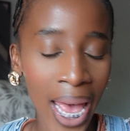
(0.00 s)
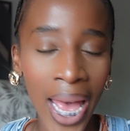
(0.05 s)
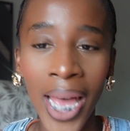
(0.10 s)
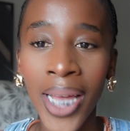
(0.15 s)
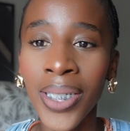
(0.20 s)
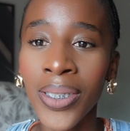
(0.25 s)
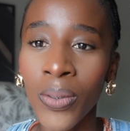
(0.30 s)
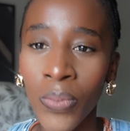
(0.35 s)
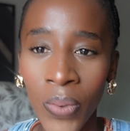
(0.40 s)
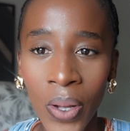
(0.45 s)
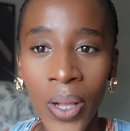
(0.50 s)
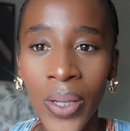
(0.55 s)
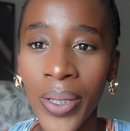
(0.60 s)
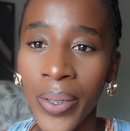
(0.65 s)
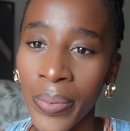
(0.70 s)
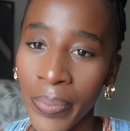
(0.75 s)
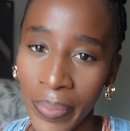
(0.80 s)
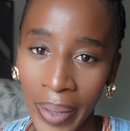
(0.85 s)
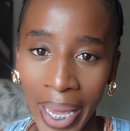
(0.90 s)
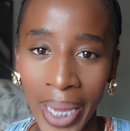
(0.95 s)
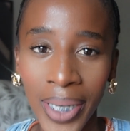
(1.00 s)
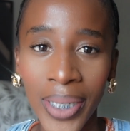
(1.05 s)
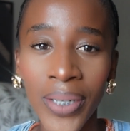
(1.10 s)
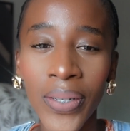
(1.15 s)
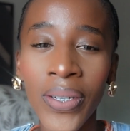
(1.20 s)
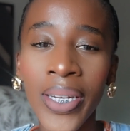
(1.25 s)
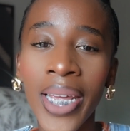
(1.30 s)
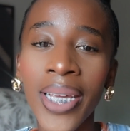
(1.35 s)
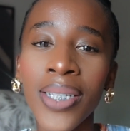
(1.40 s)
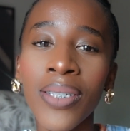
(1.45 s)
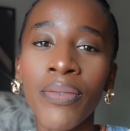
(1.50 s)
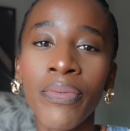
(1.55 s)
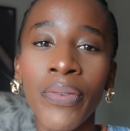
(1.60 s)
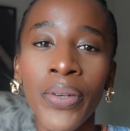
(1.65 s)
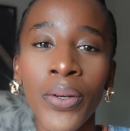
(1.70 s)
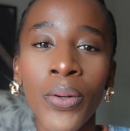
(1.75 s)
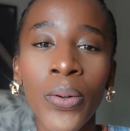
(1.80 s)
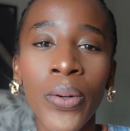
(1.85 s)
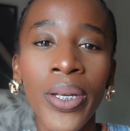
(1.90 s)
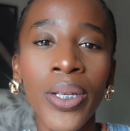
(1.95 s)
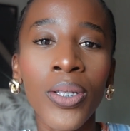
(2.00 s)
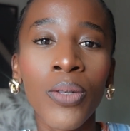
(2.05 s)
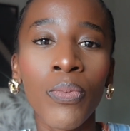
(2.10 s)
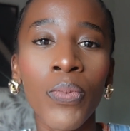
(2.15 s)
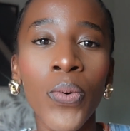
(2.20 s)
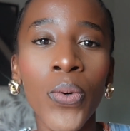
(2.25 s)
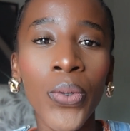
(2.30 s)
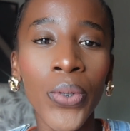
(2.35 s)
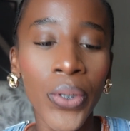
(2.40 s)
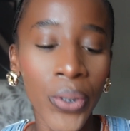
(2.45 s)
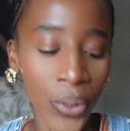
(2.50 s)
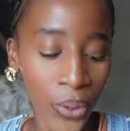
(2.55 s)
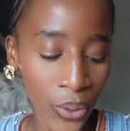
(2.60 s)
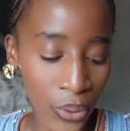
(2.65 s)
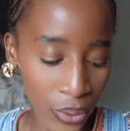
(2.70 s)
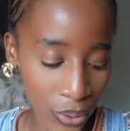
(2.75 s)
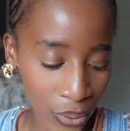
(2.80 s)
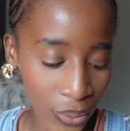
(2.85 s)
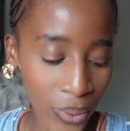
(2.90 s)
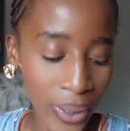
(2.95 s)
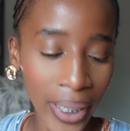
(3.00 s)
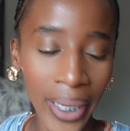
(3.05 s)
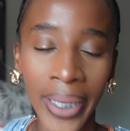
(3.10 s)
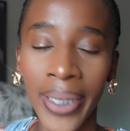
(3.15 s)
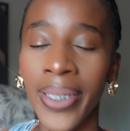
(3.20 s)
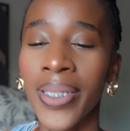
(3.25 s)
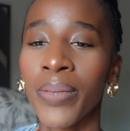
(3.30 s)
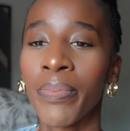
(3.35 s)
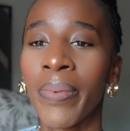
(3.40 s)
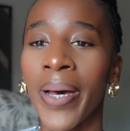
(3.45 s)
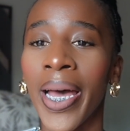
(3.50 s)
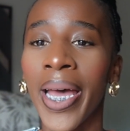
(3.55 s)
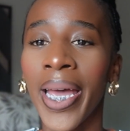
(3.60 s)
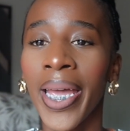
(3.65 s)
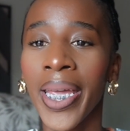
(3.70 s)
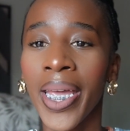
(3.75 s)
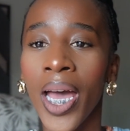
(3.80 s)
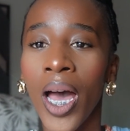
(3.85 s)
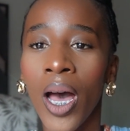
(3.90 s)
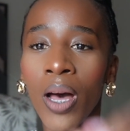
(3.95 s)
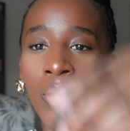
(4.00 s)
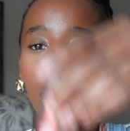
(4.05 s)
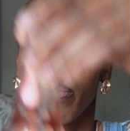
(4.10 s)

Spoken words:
and welcome back. Today's video is brought to you guys by a